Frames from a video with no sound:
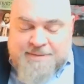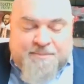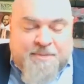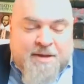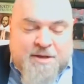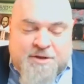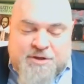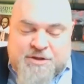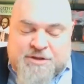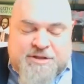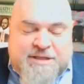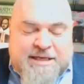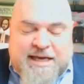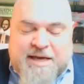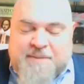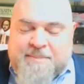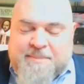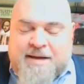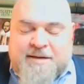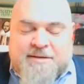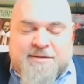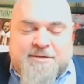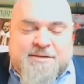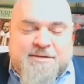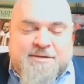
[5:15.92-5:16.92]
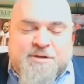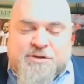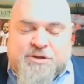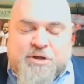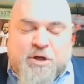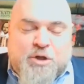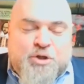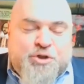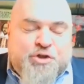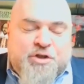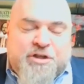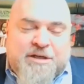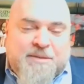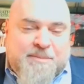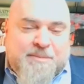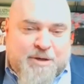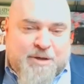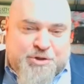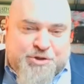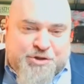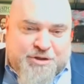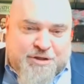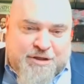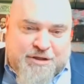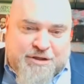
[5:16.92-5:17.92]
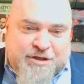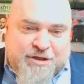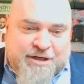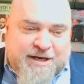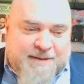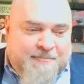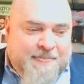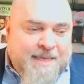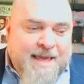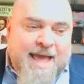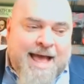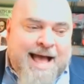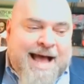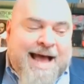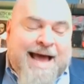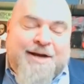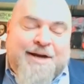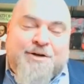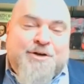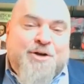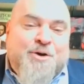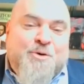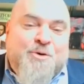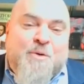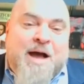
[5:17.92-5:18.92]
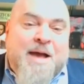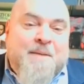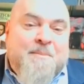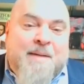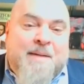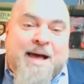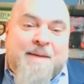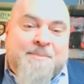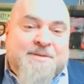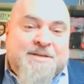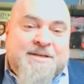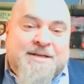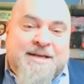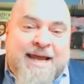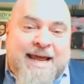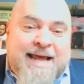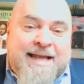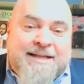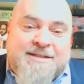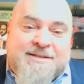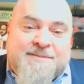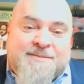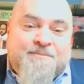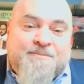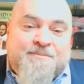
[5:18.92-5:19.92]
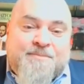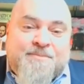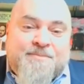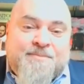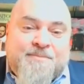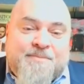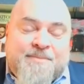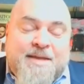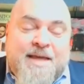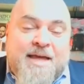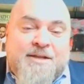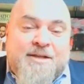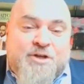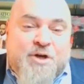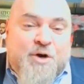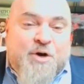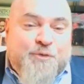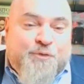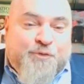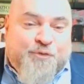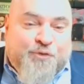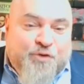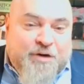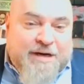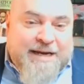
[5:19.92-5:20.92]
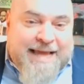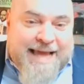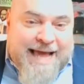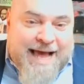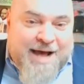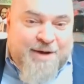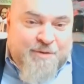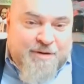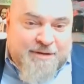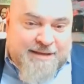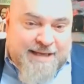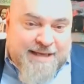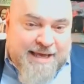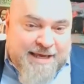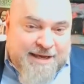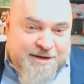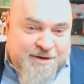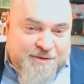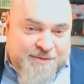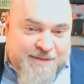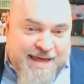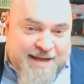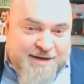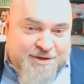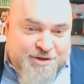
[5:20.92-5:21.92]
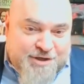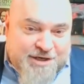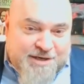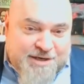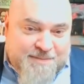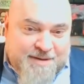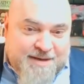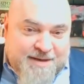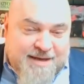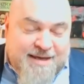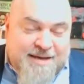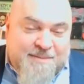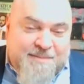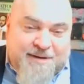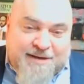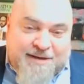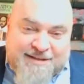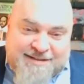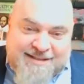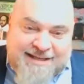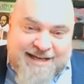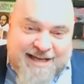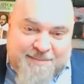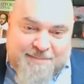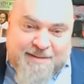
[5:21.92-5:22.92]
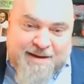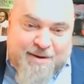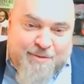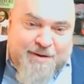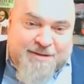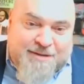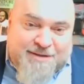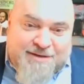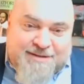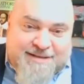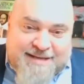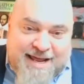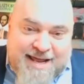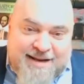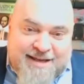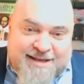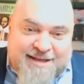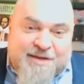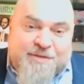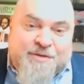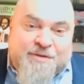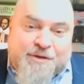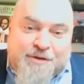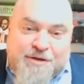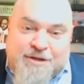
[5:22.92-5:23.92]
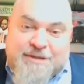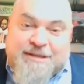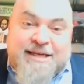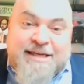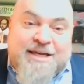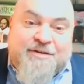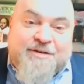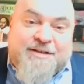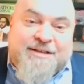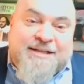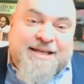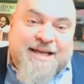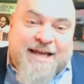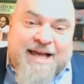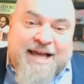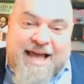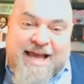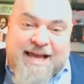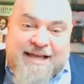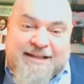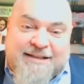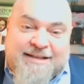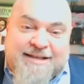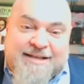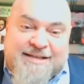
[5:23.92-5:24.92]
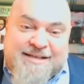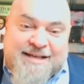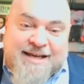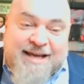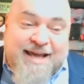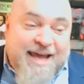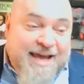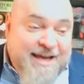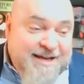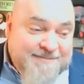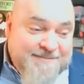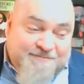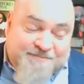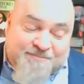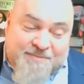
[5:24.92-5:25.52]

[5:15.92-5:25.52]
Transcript: Just think about social and emotional learning. I don't know why moms and dads don't freak out when they hear that term, because think about what they're telling you. They're looking you in the eye and they say, hey,